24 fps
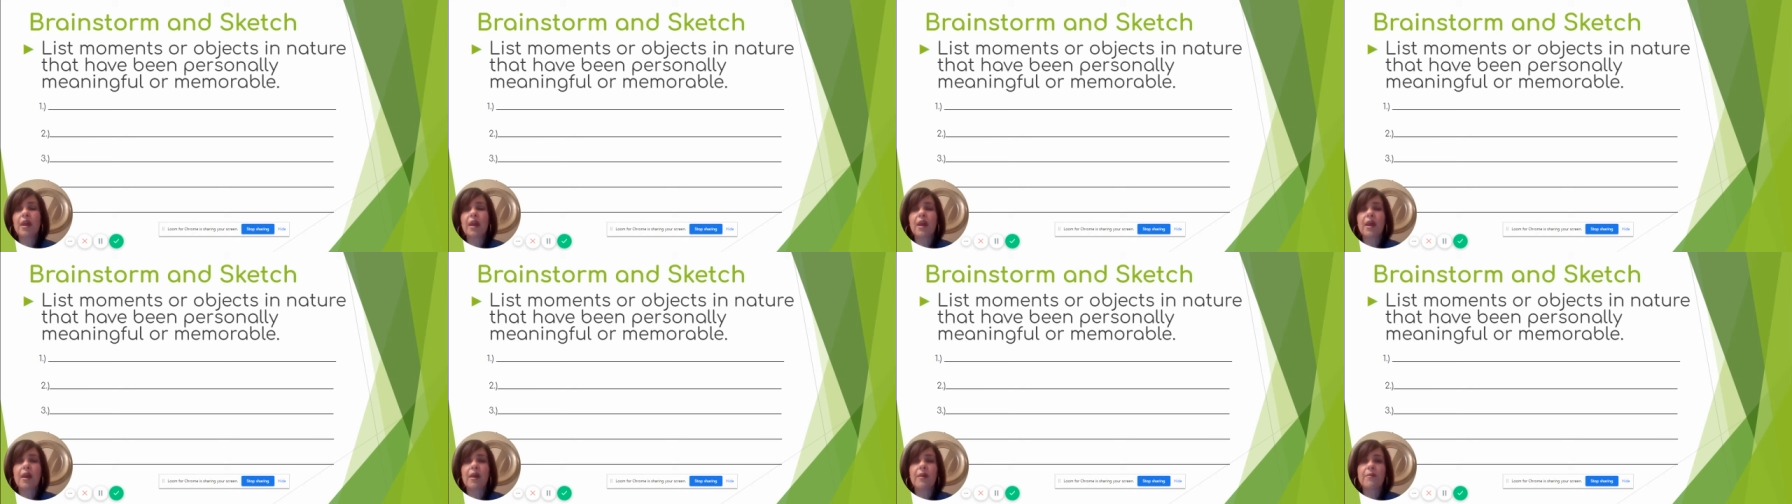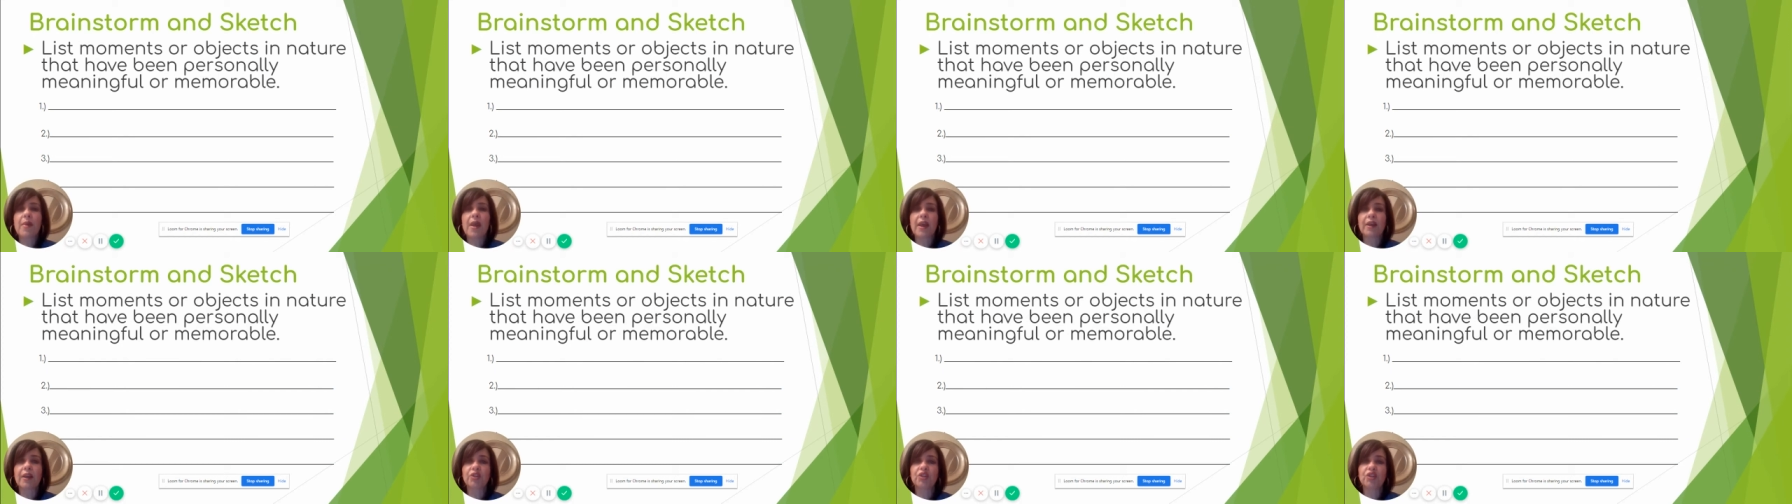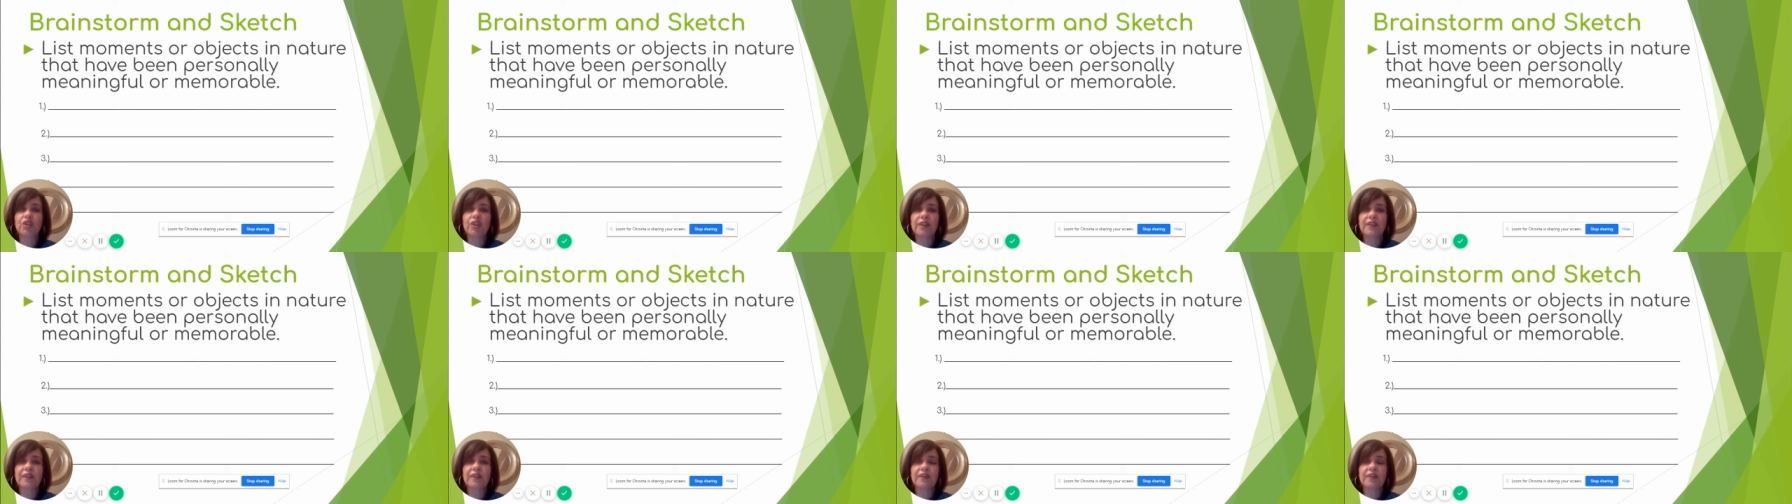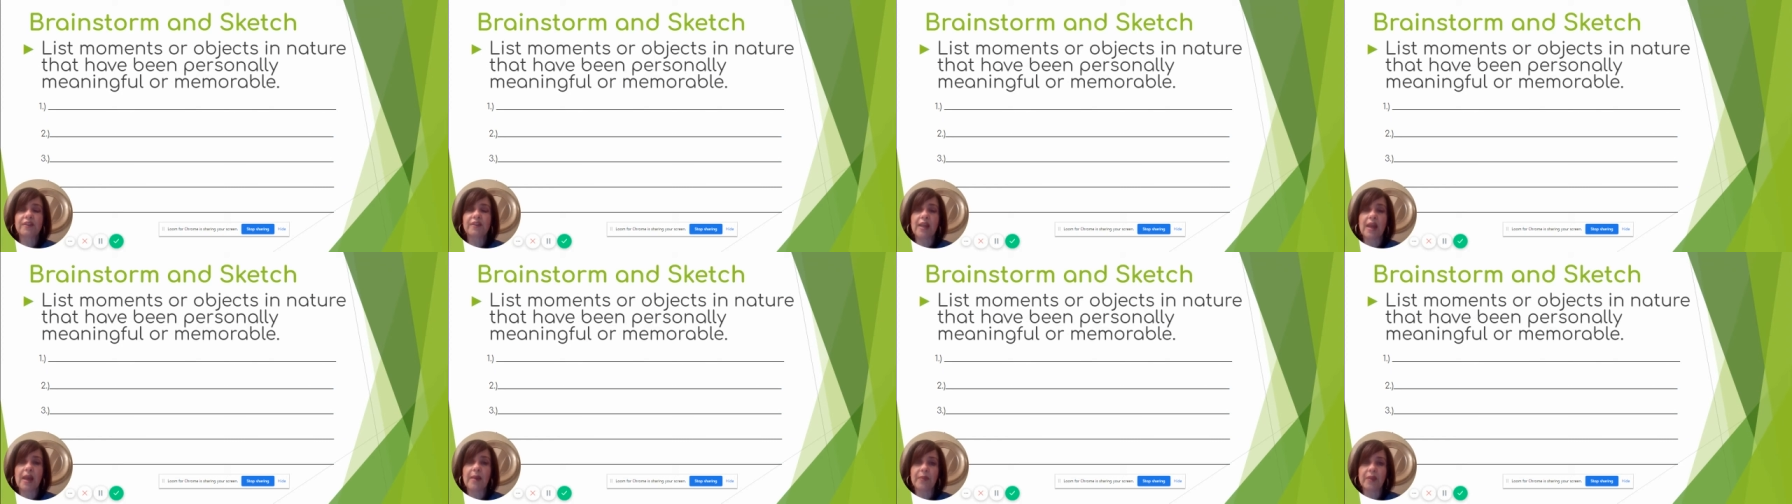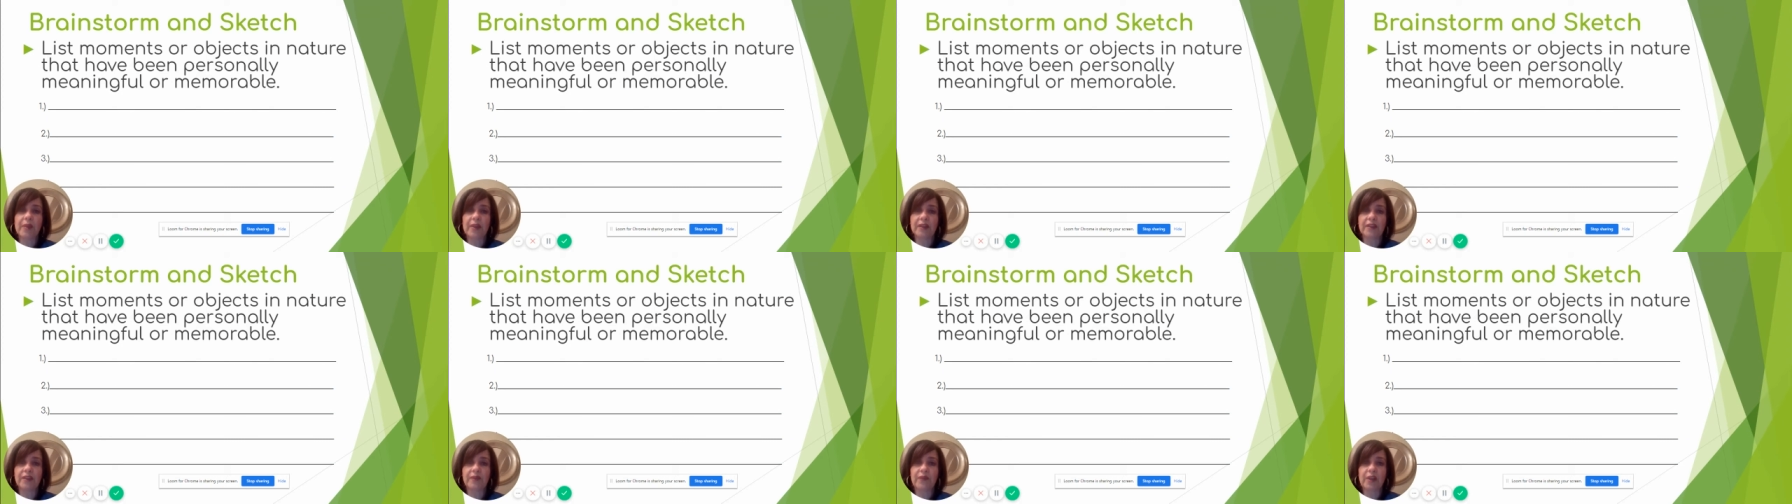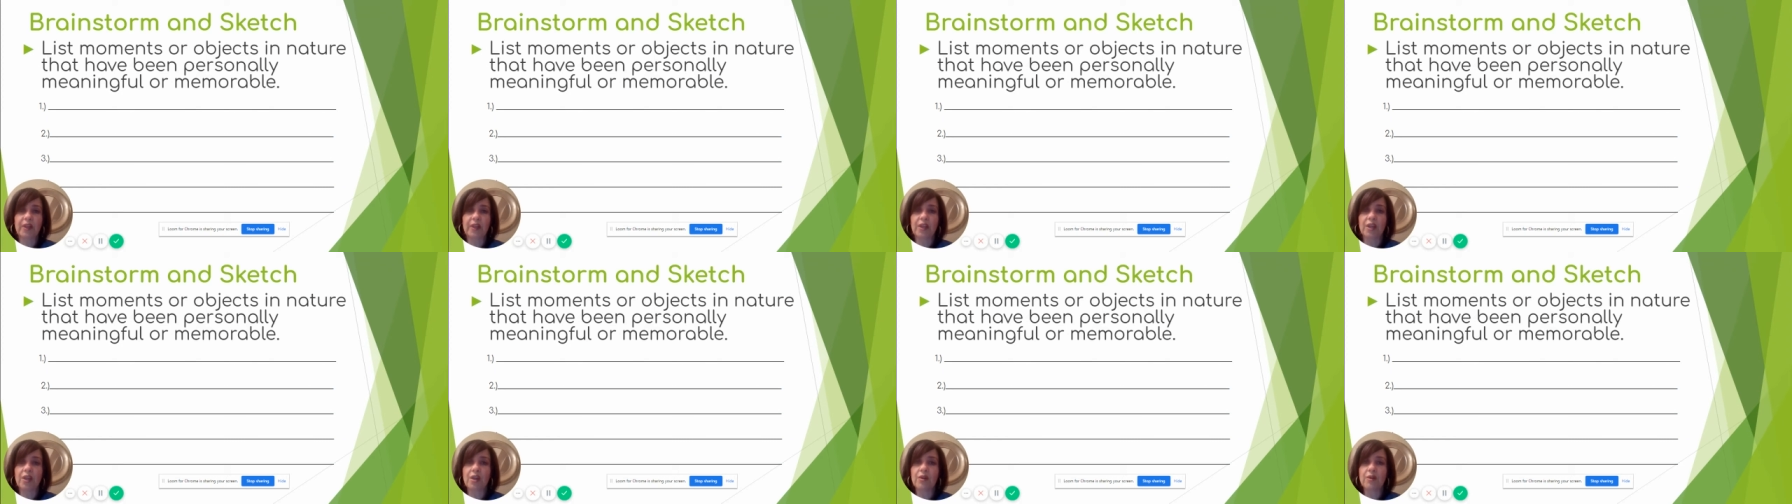actually stop this
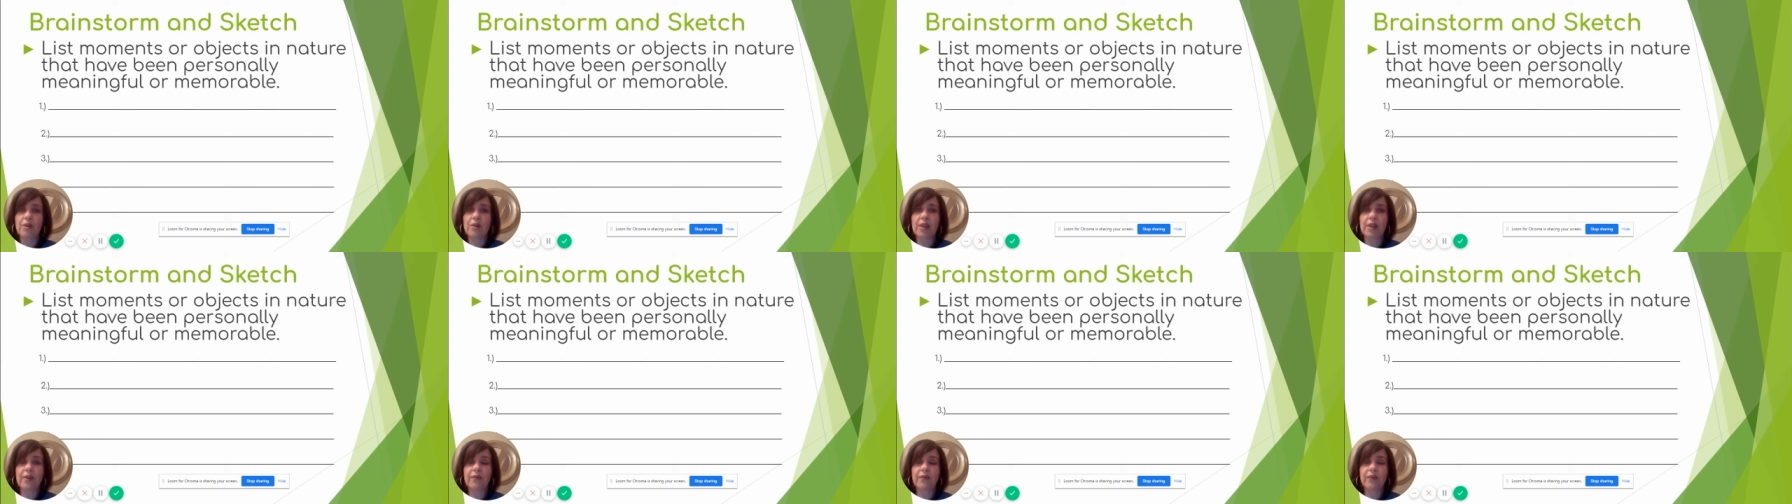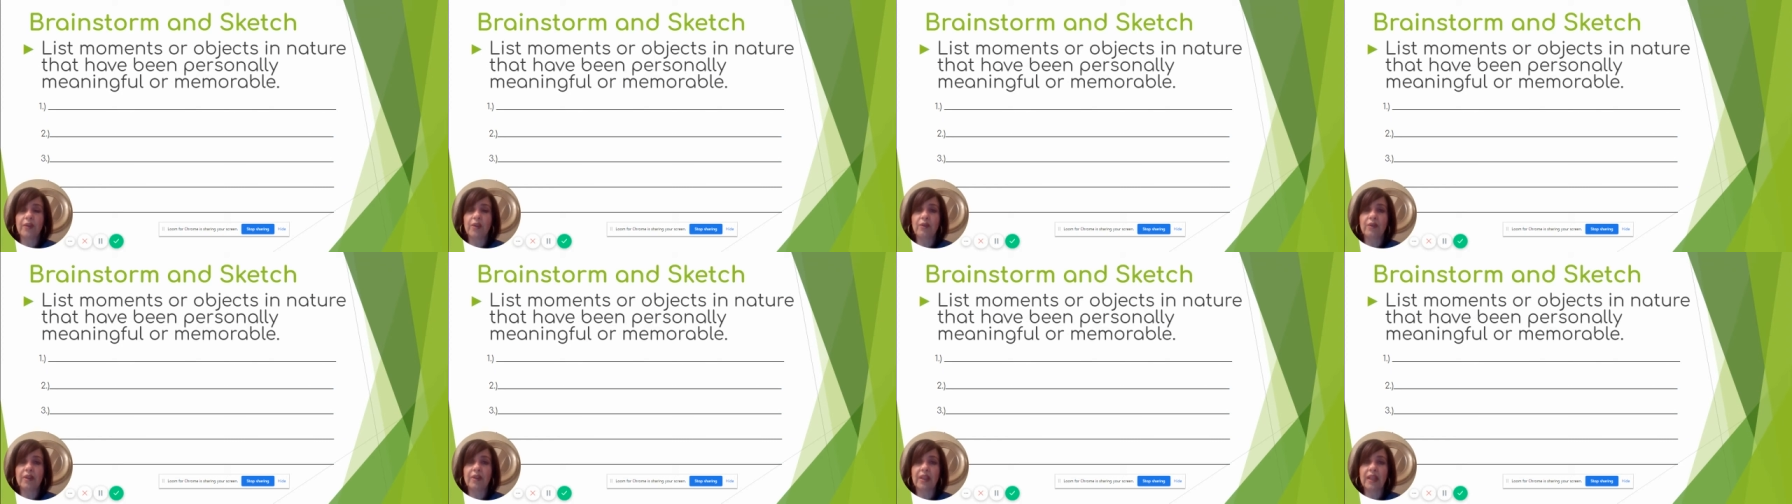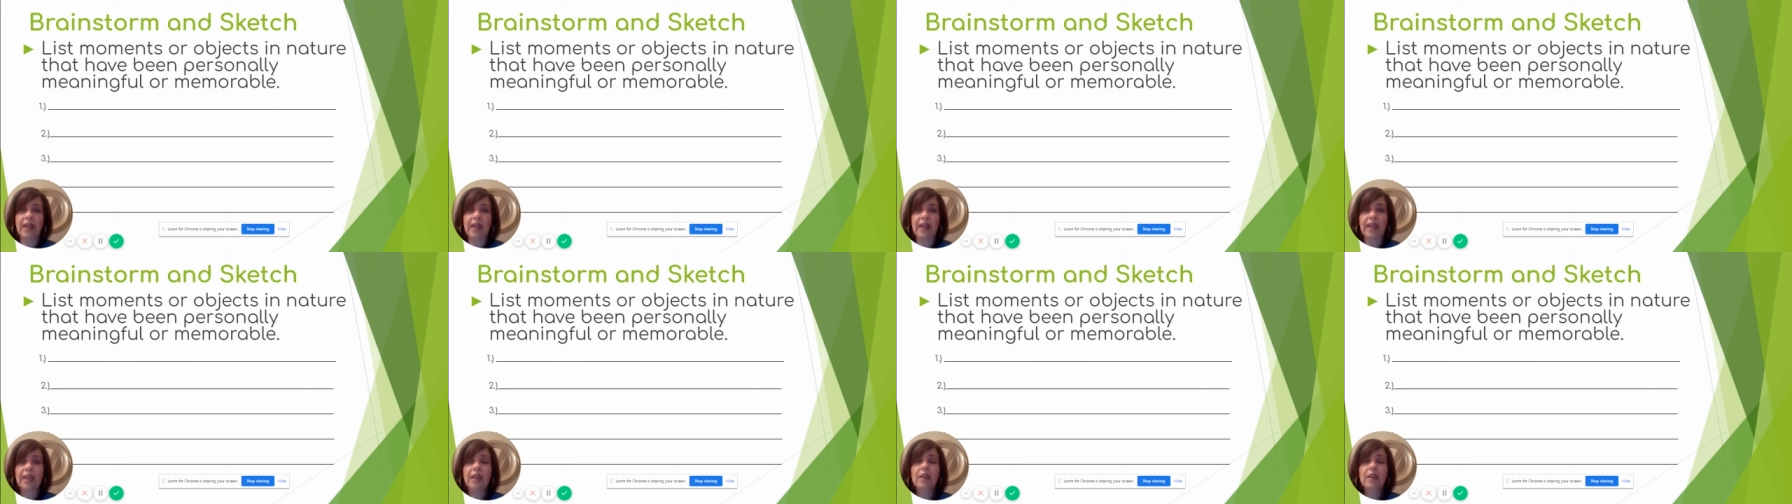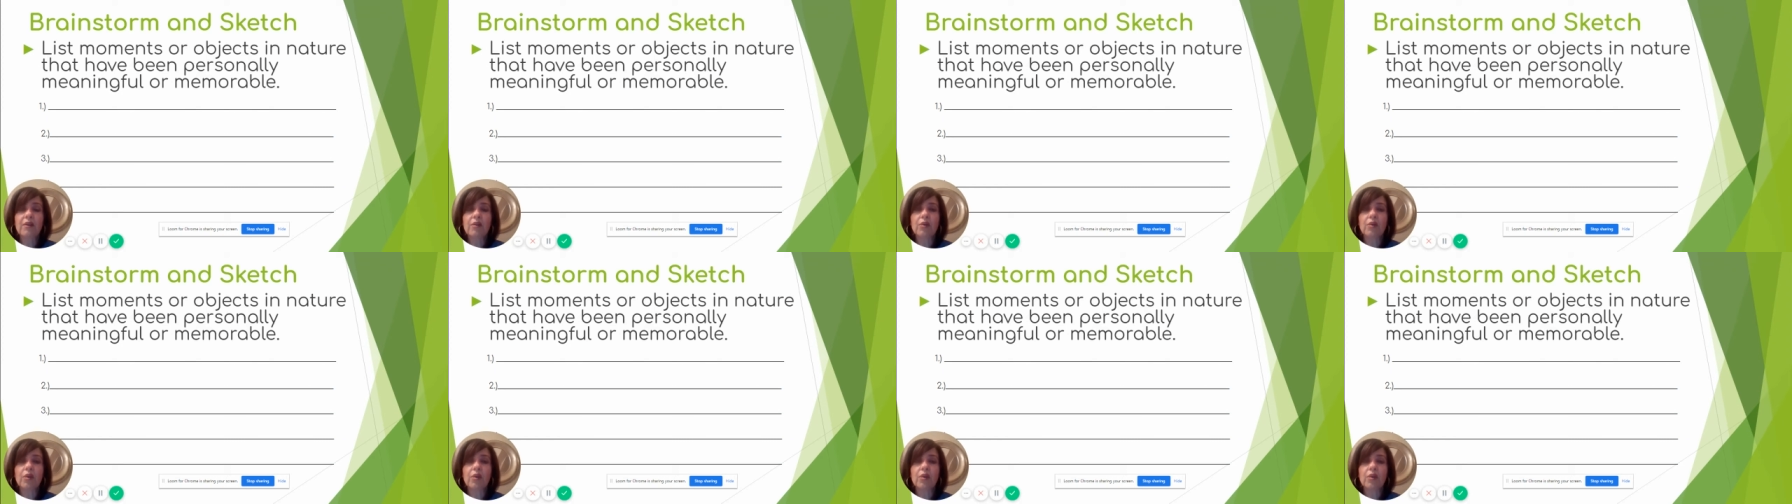video if you'd like,